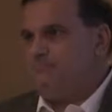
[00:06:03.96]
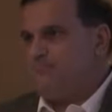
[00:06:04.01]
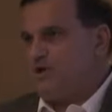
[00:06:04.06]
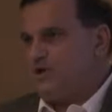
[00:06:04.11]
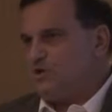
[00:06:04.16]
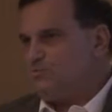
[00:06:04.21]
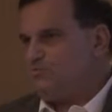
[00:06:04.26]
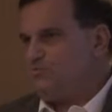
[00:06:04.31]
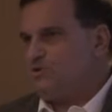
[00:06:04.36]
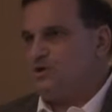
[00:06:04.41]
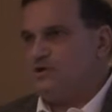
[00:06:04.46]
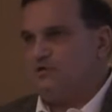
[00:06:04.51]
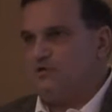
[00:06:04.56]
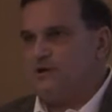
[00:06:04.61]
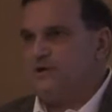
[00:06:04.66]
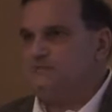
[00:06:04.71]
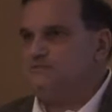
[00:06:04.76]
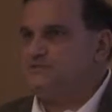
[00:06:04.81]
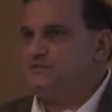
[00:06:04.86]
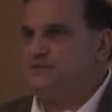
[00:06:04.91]
both
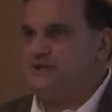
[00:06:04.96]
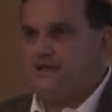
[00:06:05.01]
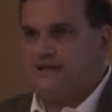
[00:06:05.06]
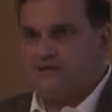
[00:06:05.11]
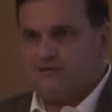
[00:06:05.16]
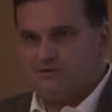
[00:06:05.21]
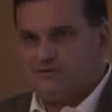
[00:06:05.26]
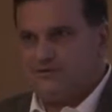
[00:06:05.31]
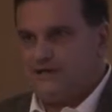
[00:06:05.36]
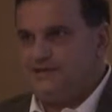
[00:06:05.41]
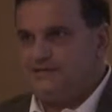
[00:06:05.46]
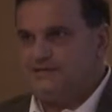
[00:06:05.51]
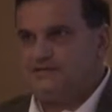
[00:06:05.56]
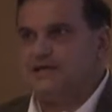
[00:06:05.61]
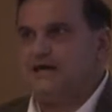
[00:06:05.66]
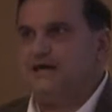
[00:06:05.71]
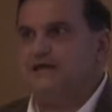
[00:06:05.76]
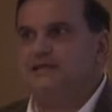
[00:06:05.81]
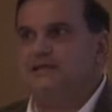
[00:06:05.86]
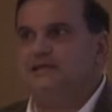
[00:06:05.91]
programs together, a
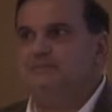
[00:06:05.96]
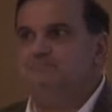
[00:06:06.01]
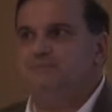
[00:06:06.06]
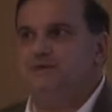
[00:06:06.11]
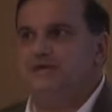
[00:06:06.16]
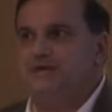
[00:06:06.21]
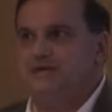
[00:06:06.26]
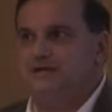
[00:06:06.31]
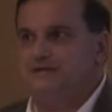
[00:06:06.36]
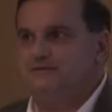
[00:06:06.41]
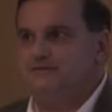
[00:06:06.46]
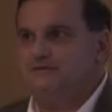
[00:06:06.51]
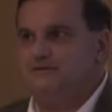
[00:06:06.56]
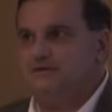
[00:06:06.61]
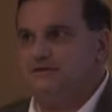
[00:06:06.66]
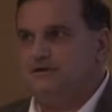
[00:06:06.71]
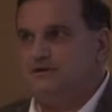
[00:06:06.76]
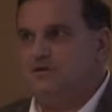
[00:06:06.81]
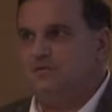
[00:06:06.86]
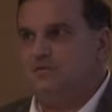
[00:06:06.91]
solid B.
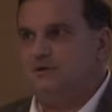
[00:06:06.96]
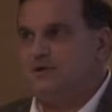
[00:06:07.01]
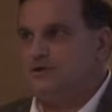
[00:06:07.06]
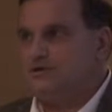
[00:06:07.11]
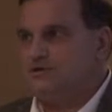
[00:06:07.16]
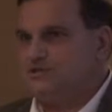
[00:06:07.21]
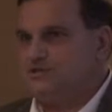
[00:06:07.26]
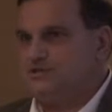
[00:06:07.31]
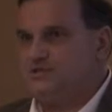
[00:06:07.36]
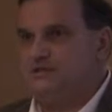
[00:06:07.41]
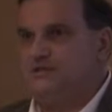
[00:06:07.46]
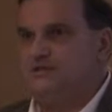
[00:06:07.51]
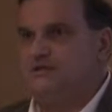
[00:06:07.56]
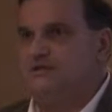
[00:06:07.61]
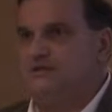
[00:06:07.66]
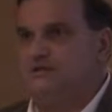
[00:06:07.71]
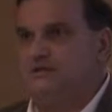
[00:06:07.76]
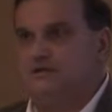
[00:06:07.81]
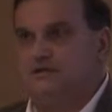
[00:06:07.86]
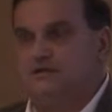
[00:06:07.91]
We are
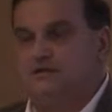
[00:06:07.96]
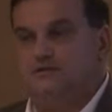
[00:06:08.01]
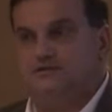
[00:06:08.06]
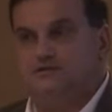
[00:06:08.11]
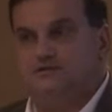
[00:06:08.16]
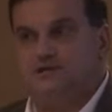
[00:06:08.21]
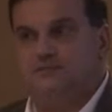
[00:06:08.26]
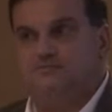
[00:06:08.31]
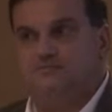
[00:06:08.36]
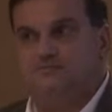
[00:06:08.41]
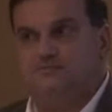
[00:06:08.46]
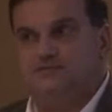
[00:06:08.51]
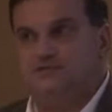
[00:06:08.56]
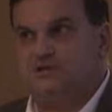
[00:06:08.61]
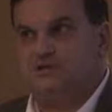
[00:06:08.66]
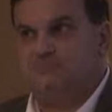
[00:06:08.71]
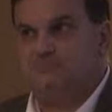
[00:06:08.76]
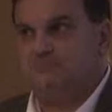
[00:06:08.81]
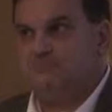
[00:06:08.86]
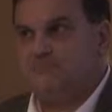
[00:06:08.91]
still, some
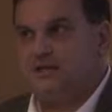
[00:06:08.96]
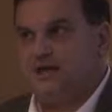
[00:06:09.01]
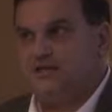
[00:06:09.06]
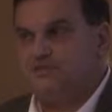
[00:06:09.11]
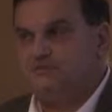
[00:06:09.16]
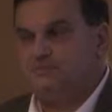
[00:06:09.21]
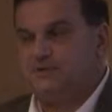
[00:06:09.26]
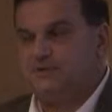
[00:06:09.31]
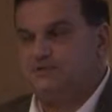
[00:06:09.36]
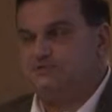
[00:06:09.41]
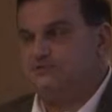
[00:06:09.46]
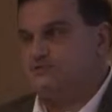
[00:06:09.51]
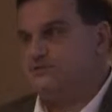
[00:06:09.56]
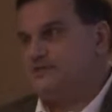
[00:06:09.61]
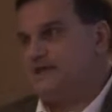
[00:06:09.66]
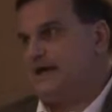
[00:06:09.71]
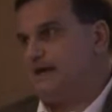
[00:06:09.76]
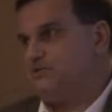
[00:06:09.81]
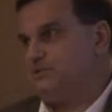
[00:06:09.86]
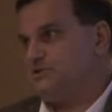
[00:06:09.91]
aspects are
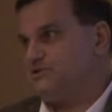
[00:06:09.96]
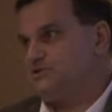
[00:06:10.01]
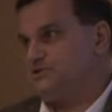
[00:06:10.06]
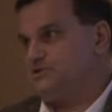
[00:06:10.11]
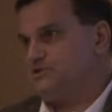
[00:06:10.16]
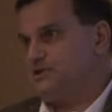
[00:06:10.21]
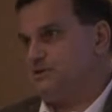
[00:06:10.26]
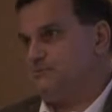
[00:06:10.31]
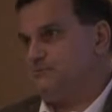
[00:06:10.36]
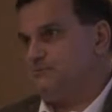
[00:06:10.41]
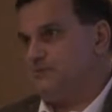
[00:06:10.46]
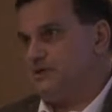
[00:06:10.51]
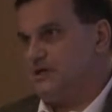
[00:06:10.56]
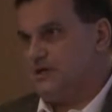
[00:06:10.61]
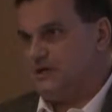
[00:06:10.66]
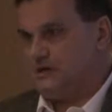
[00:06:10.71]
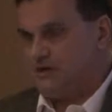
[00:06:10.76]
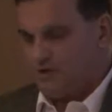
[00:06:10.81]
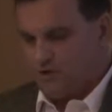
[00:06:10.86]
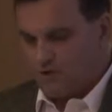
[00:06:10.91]
established, some
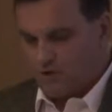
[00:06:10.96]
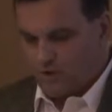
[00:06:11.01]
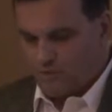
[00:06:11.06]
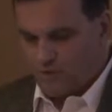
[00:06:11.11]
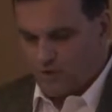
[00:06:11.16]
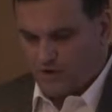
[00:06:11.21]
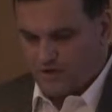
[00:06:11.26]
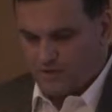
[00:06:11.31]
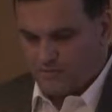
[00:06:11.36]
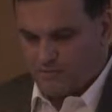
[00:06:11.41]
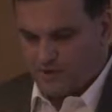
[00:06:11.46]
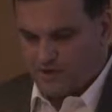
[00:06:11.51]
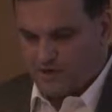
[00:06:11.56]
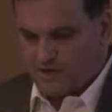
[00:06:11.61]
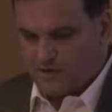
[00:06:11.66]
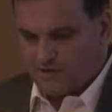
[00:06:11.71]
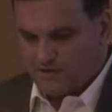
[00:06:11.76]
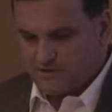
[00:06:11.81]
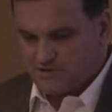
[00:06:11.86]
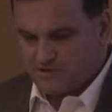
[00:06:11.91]
are a work in
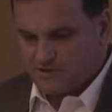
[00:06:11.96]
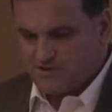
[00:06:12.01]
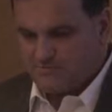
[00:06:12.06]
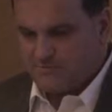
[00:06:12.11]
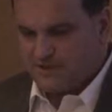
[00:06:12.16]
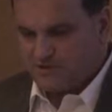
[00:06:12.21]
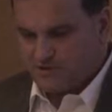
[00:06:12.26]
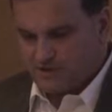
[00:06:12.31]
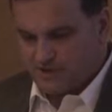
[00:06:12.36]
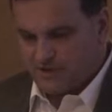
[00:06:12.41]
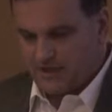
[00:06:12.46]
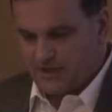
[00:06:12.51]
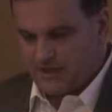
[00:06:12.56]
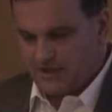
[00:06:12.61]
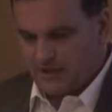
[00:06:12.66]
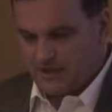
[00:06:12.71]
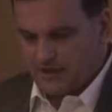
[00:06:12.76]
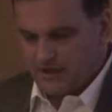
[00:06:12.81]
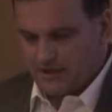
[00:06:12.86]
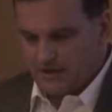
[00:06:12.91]
progress, especially
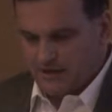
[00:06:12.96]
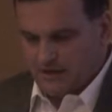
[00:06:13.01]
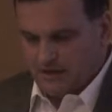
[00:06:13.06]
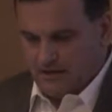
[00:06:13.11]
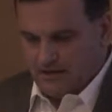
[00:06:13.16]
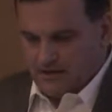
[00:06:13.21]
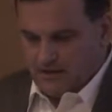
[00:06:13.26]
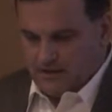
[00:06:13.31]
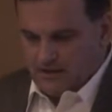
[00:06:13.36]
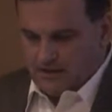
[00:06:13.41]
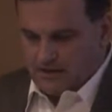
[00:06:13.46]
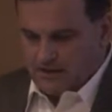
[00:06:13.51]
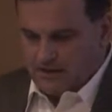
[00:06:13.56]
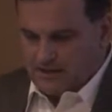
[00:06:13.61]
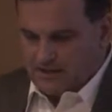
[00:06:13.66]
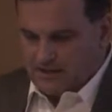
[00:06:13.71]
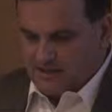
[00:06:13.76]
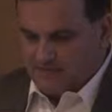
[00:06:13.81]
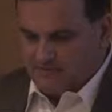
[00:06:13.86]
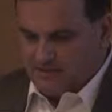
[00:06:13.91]
on
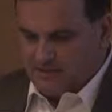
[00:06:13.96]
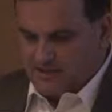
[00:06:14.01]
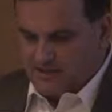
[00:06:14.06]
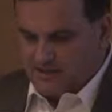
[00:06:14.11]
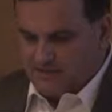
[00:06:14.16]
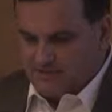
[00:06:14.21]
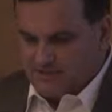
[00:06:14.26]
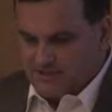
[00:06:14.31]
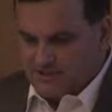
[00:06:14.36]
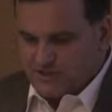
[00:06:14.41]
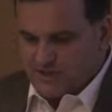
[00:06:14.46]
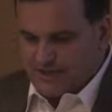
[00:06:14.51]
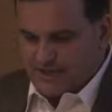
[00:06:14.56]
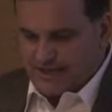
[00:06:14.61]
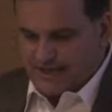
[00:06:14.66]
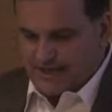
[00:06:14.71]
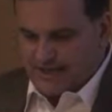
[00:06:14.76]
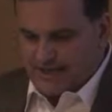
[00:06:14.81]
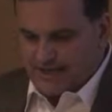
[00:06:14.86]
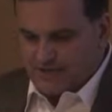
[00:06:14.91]
the levee safety
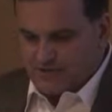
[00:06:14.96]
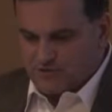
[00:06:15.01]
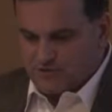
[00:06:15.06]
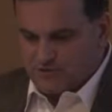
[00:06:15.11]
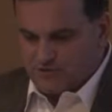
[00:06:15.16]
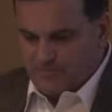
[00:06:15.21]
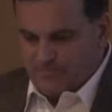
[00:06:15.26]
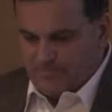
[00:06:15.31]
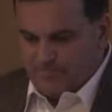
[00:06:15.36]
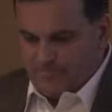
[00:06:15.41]
side of the house.